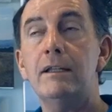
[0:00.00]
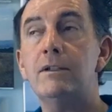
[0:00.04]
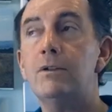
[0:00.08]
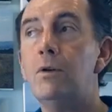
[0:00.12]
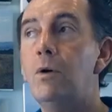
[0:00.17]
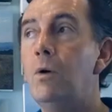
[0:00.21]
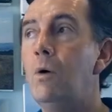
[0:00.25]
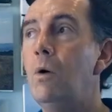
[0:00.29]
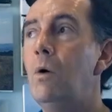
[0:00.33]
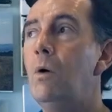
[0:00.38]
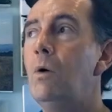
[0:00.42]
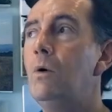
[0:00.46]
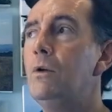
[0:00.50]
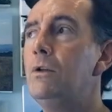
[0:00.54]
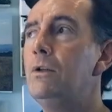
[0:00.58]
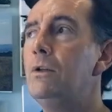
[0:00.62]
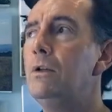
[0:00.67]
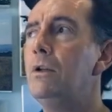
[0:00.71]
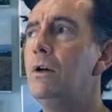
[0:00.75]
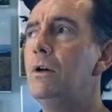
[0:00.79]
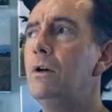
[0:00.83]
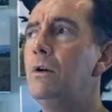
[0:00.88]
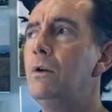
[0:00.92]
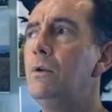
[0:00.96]
That, or,
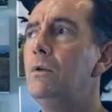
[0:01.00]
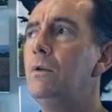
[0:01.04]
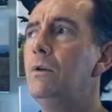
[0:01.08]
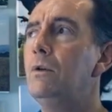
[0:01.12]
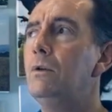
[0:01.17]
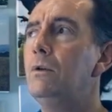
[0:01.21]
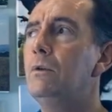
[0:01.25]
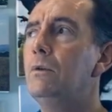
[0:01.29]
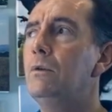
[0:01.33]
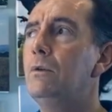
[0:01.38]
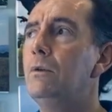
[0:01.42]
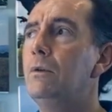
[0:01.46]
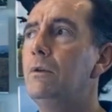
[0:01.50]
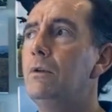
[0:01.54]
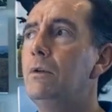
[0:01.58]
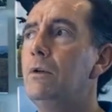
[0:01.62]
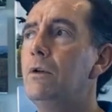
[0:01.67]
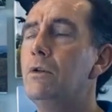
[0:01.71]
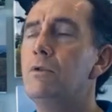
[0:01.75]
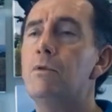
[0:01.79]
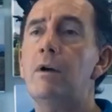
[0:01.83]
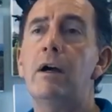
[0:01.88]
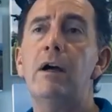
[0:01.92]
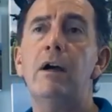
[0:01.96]
you know,
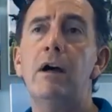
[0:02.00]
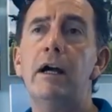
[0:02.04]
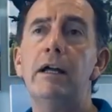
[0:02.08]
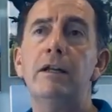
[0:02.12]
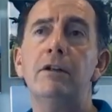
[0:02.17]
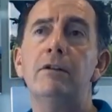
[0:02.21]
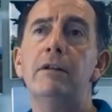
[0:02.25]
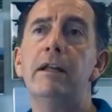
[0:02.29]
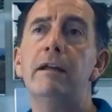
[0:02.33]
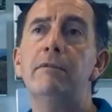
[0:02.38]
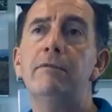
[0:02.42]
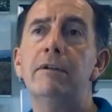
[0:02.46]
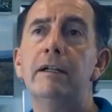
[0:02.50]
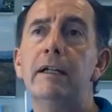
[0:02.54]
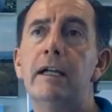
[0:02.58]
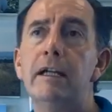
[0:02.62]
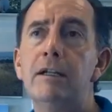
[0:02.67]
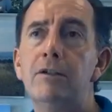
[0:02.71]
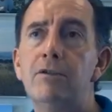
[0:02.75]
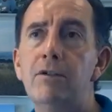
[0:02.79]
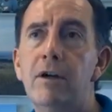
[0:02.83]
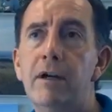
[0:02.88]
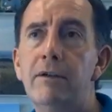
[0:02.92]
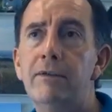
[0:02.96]
because I don't
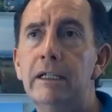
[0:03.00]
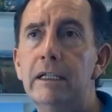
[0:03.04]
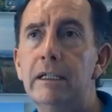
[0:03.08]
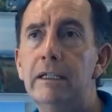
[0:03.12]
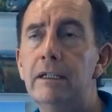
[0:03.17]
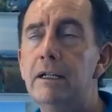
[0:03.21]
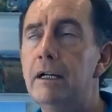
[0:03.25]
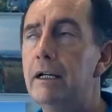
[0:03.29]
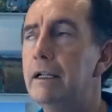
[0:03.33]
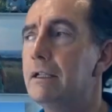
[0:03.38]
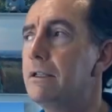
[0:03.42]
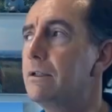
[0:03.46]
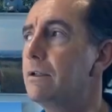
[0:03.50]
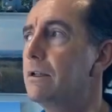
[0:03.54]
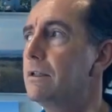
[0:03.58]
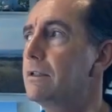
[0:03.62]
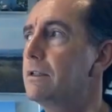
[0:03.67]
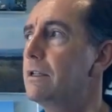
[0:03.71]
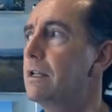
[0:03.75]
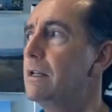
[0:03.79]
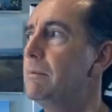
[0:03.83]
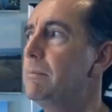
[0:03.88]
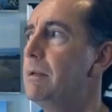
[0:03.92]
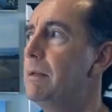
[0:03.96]
advocate driving at night, so
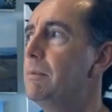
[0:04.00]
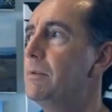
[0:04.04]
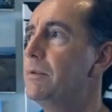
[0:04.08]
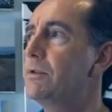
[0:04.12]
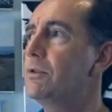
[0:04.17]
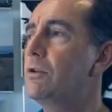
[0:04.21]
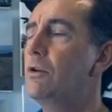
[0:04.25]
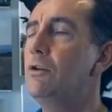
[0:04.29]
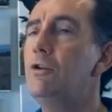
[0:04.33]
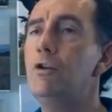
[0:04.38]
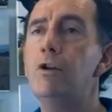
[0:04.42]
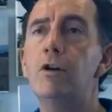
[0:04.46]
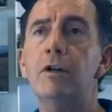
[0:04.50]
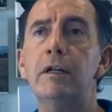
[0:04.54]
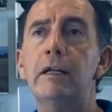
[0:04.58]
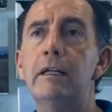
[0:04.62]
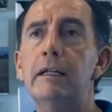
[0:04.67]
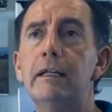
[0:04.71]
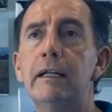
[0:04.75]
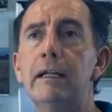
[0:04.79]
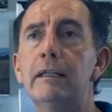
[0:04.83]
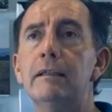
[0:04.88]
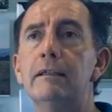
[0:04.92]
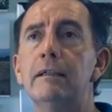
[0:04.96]
I say to people, so you're not
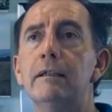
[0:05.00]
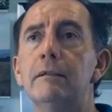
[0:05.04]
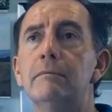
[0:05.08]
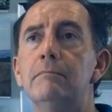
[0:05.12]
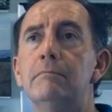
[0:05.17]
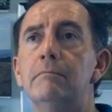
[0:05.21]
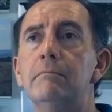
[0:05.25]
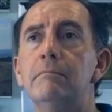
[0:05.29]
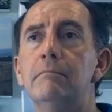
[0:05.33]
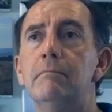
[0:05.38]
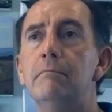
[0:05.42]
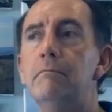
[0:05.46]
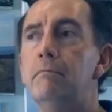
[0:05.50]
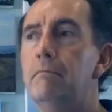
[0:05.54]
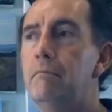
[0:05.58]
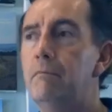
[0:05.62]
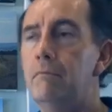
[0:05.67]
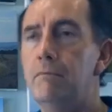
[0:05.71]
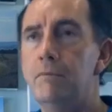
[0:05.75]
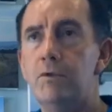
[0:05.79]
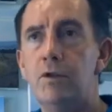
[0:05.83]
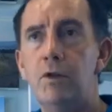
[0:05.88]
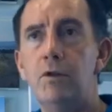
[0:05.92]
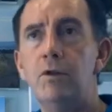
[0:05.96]
going to get there.
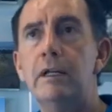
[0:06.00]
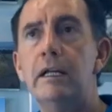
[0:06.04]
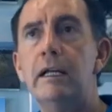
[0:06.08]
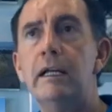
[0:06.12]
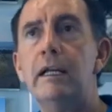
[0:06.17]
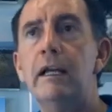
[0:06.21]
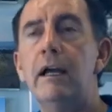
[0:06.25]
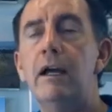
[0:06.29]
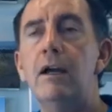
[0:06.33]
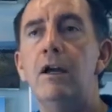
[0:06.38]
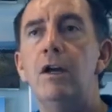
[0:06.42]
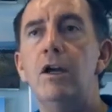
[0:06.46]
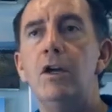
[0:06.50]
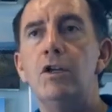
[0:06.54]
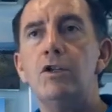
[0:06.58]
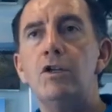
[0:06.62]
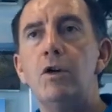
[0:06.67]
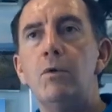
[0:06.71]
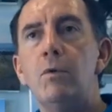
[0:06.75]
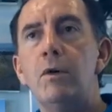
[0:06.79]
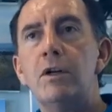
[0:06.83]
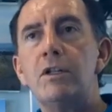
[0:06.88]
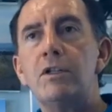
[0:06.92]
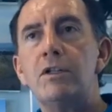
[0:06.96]

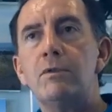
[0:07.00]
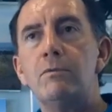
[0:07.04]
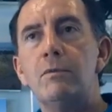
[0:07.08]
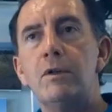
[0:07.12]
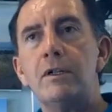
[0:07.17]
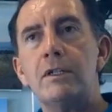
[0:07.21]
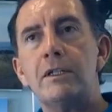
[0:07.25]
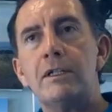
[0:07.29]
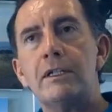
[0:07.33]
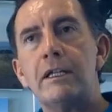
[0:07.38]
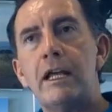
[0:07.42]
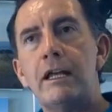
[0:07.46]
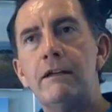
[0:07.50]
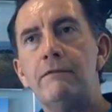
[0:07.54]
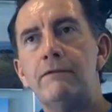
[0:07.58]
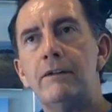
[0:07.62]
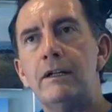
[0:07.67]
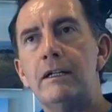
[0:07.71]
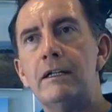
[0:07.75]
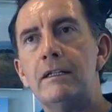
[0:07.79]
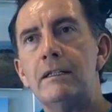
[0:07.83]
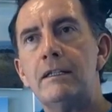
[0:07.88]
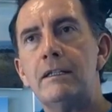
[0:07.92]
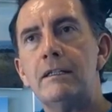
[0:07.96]
So what's
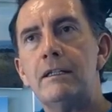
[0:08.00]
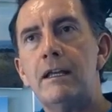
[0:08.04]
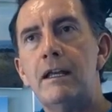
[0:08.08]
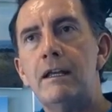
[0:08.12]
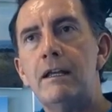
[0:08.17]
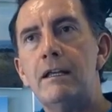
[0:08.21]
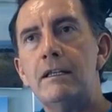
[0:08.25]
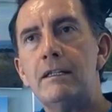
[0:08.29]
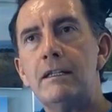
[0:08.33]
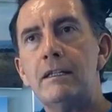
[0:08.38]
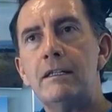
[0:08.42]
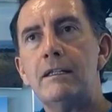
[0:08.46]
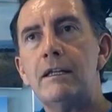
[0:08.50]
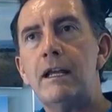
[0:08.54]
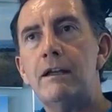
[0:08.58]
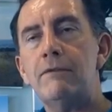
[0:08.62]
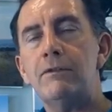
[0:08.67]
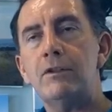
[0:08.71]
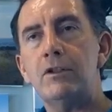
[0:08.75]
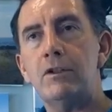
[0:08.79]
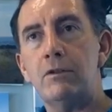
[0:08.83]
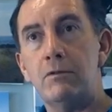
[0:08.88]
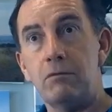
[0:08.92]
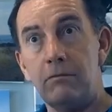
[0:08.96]
safer? Is it
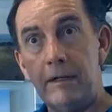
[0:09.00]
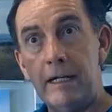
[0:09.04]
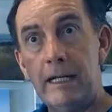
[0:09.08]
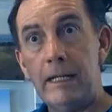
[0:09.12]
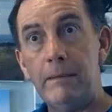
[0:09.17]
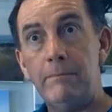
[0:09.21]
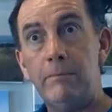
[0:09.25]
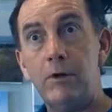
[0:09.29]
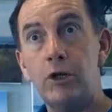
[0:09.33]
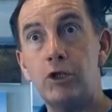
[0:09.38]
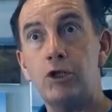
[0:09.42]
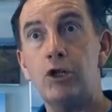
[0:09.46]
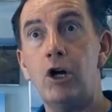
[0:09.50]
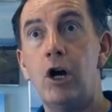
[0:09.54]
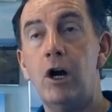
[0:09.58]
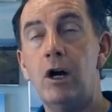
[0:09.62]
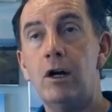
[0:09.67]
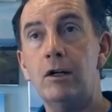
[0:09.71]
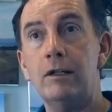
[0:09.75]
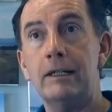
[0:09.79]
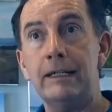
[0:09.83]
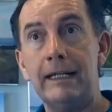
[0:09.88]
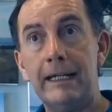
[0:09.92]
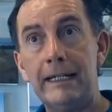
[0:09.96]
safer to really push
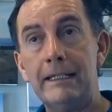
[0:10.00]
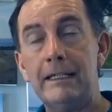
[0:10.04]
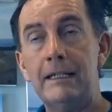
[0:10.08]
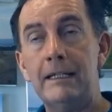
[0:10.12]
hard